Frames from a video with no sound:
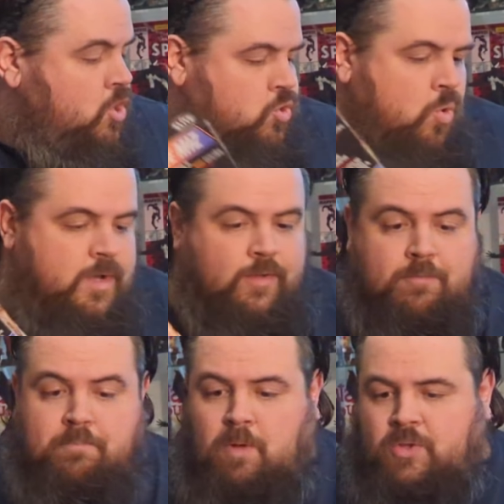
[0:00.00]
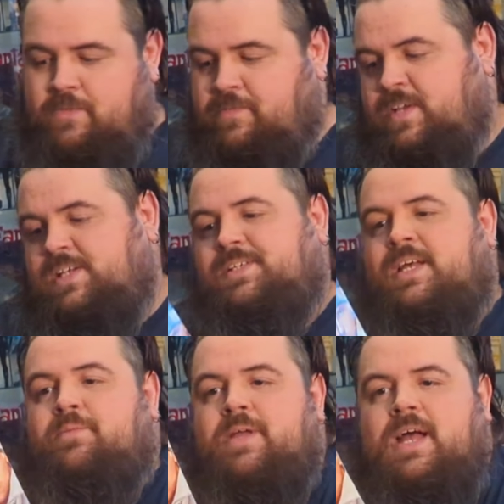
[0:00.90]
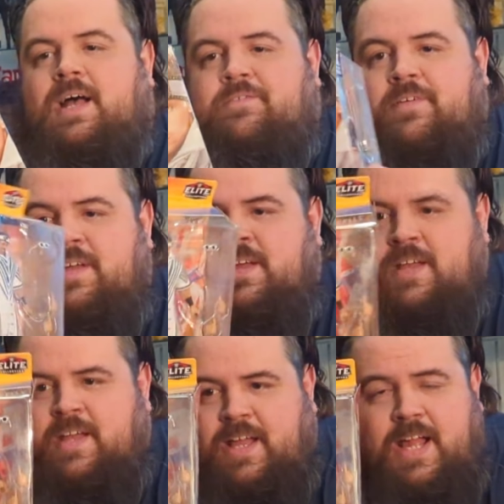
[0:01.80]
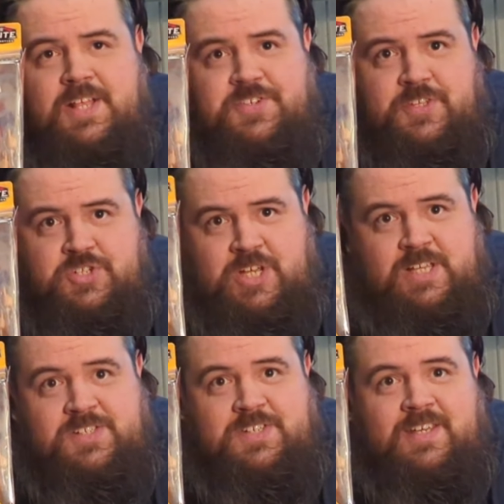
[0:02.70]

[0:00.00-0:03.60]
Talking of modern figures then, we have, it's the Jizz,